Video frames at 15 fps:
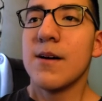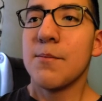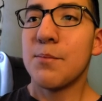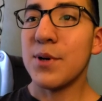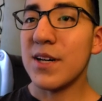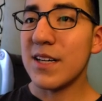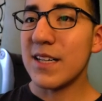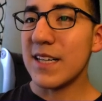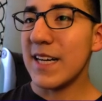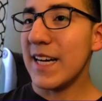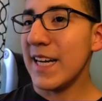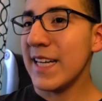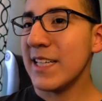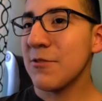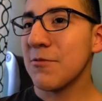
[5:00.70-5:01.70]
But
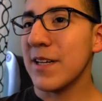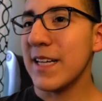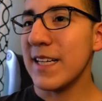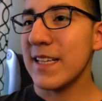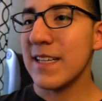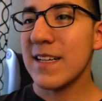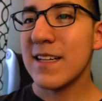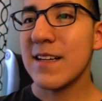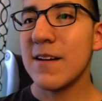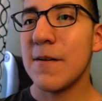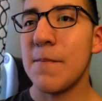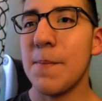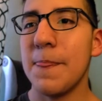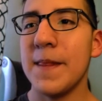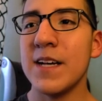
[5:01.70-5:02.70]
anyway,
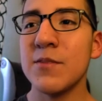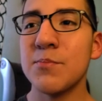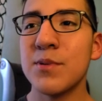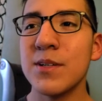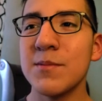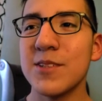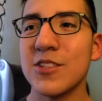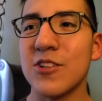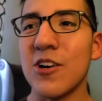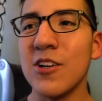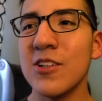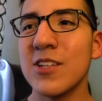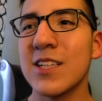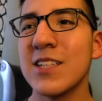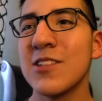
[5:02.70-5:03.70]
that's pretty much all
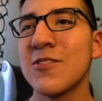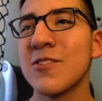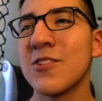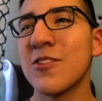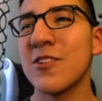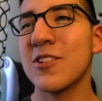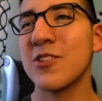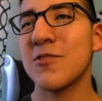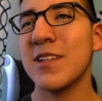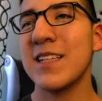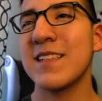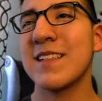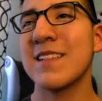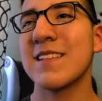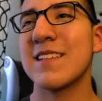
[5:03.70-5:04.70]
you can do in Orange
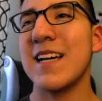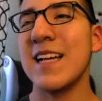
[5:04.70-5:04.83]
Oasis.